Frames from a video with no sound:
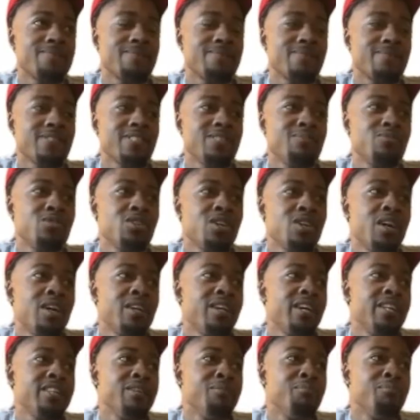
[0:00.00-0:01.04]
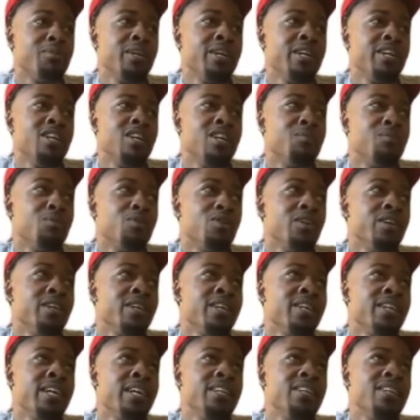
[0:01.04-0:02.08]
I'm trying not to bring up
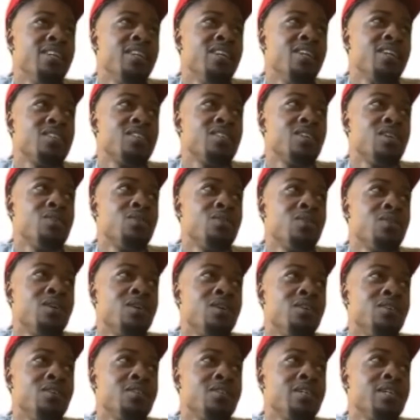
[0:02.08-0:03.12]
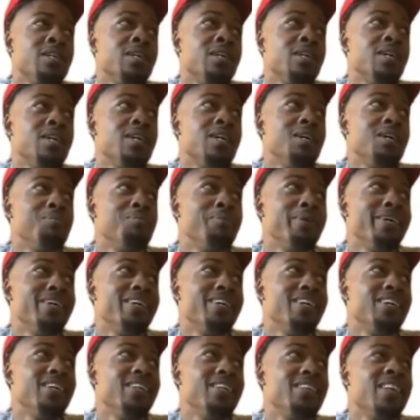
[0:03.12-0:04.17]
Oregon. They did us so wrong. But
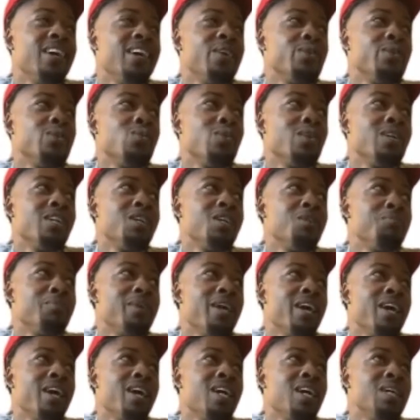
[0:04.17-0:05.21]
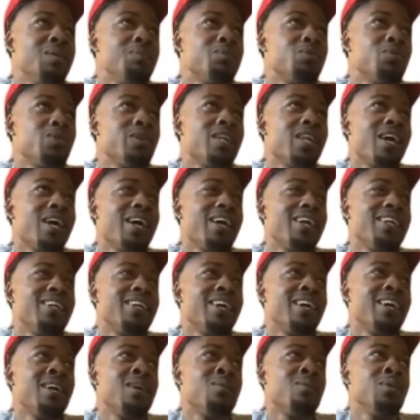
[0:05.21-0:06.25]
that was one of them games where like,
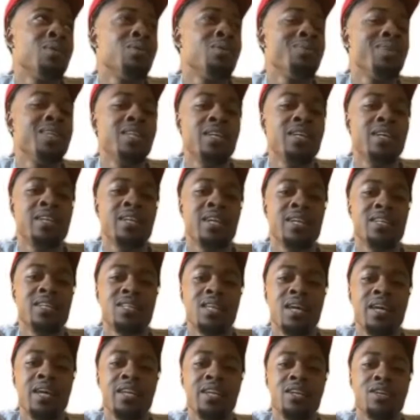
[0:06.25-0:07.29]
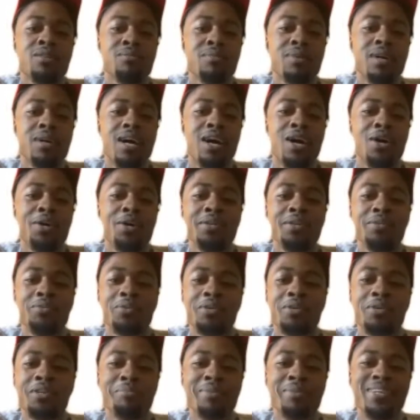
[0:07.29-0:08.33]
damn, we really in their stadium. I don't even
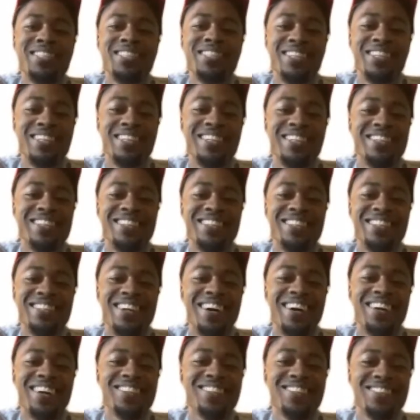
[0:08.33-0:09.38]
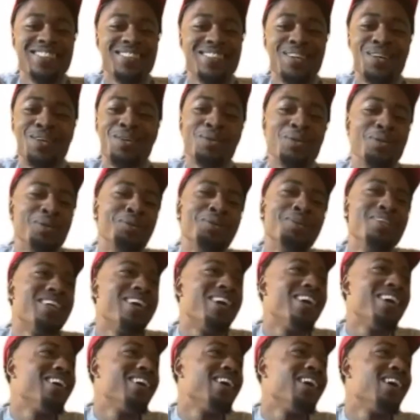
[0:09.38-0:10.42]
want to mention it. Y'all just go Google
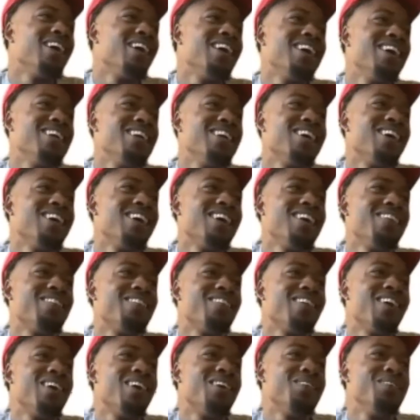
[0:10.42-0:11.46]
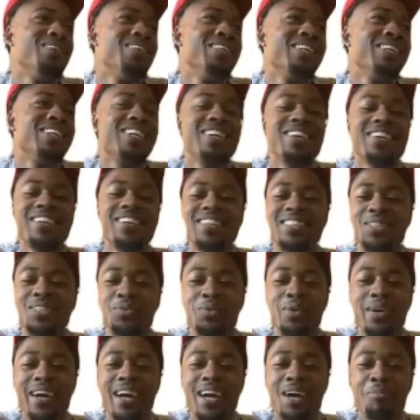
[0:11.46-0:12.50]
it. If y'all are really curious to
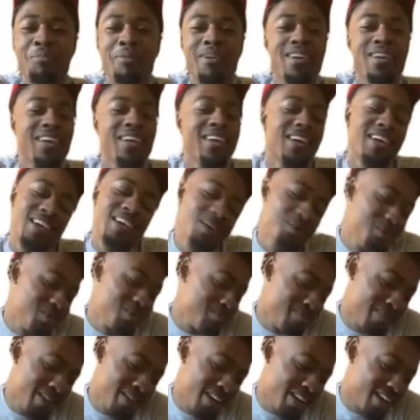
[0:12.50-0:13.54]
what happened. It was bad.